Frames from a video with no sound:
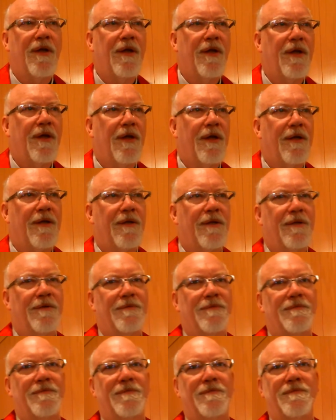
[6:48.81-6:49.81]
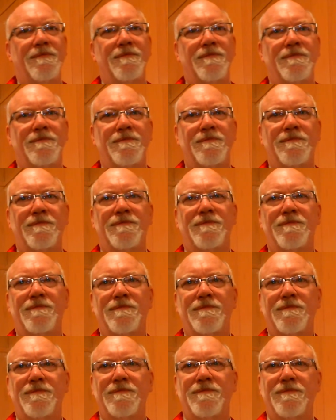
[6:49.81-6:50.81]

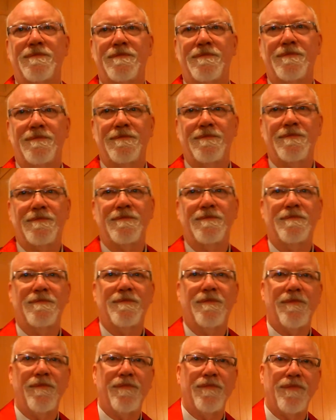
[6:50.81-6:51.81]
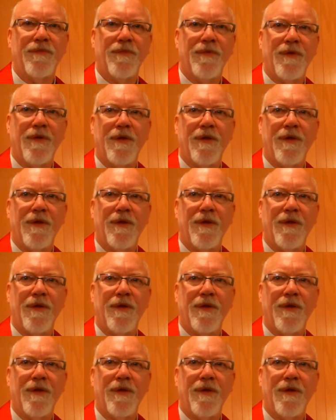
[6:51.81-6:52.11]
Nothing is said.